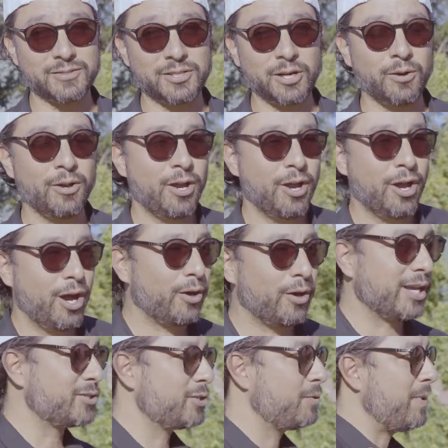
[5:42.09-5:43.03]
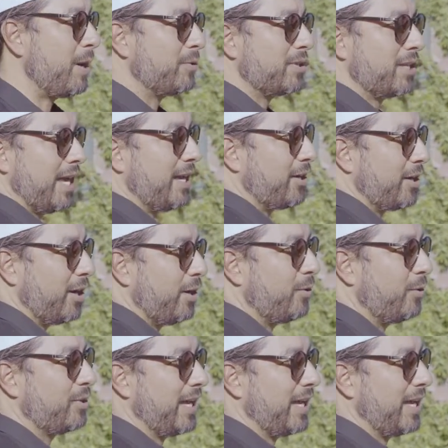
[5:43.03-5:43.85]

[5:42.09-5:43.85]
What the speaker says: So, okay, so you met with Geico.